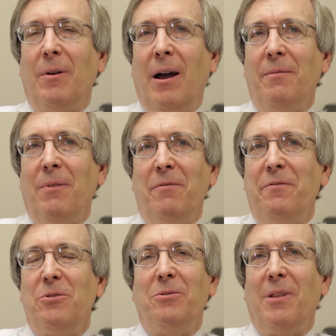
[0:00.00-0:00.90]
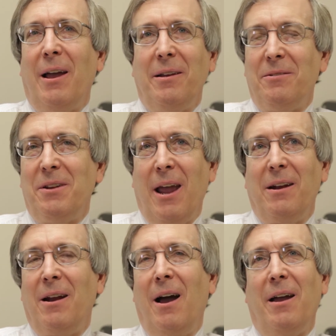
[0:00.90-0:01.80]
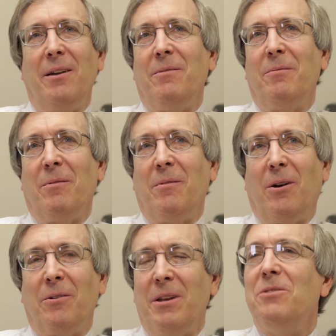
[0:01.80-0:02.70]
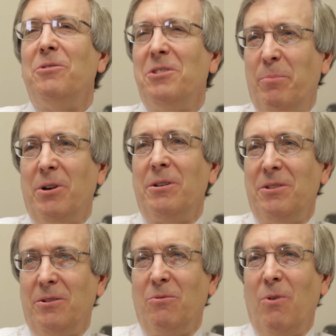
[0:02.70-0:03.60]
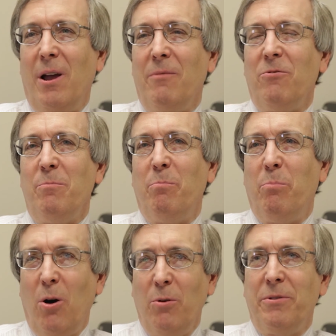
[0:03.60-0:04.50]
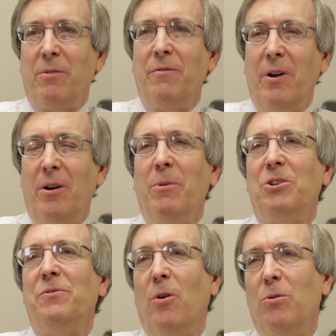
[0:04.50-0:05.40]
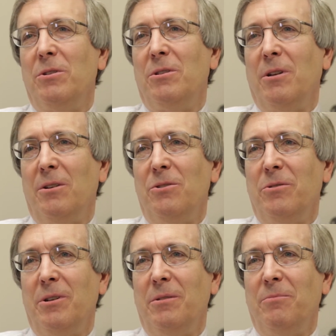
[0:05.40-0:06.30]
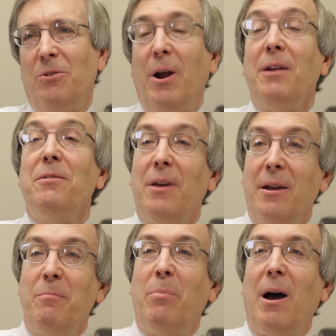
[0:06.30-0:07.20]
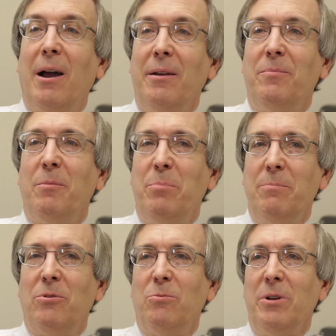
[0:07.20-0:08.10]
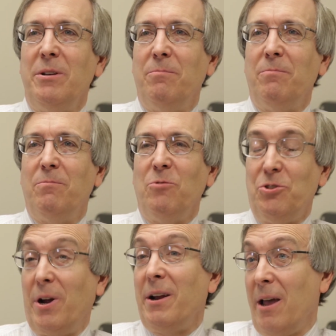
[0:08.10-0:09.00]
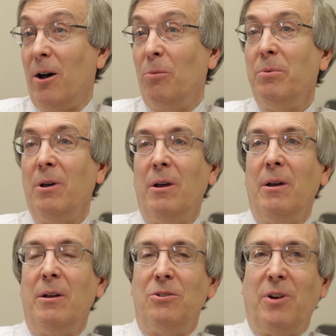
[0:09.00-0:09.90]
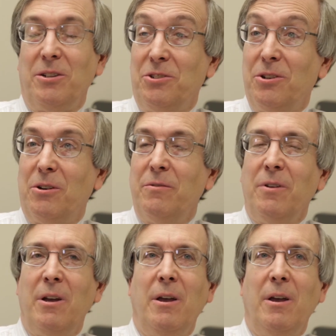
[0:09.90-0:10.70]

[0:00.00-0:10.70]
I feel like Dan and I are kindred spirits in a way. We both are very much focused on doing the right thing by the people we try to help, try to serve.